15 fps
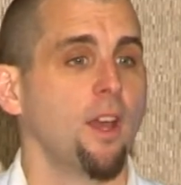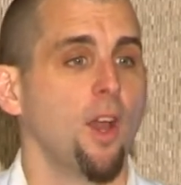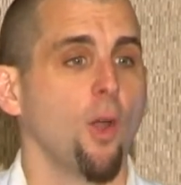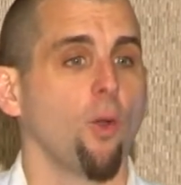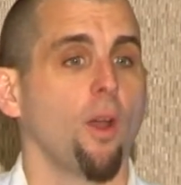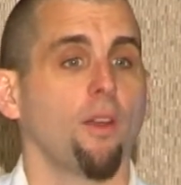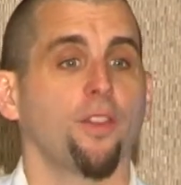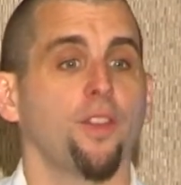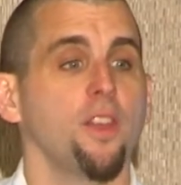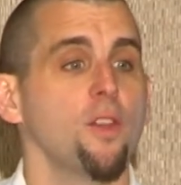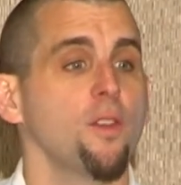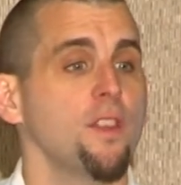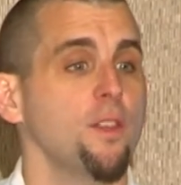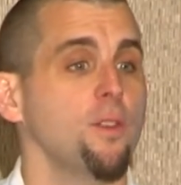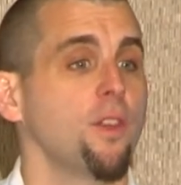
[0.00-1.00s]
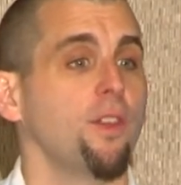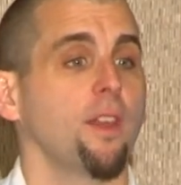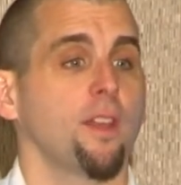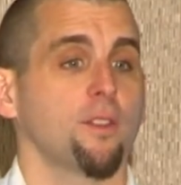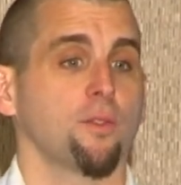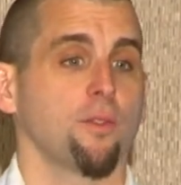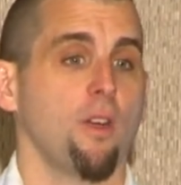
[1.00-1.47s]
or a theory that you think
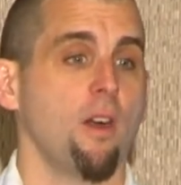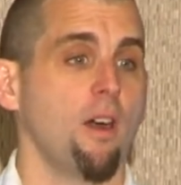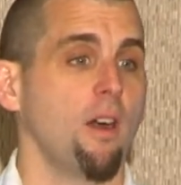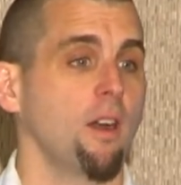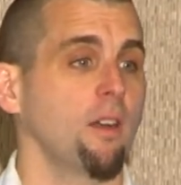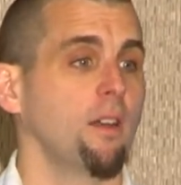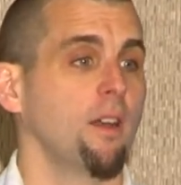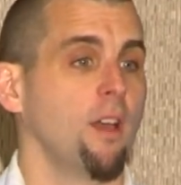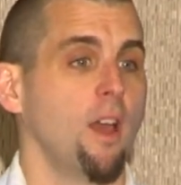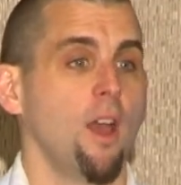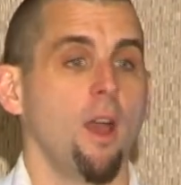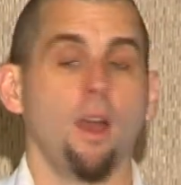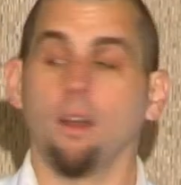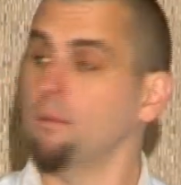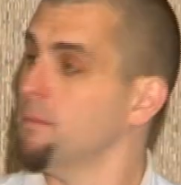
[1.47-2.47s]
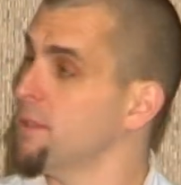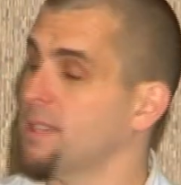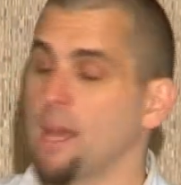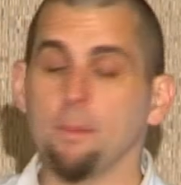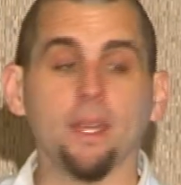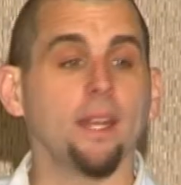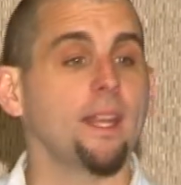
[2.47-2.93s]
is wrong,
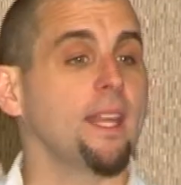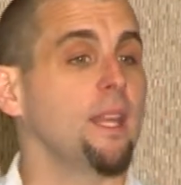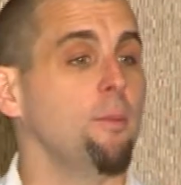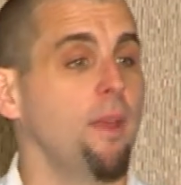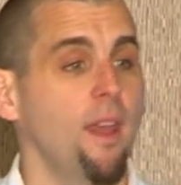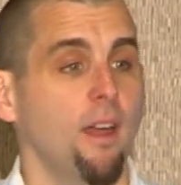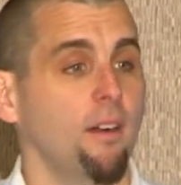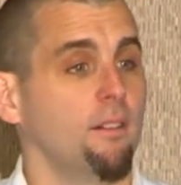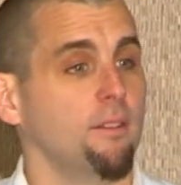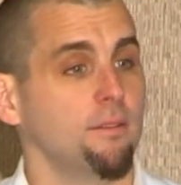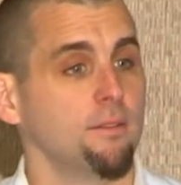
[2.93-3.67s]
send me an email.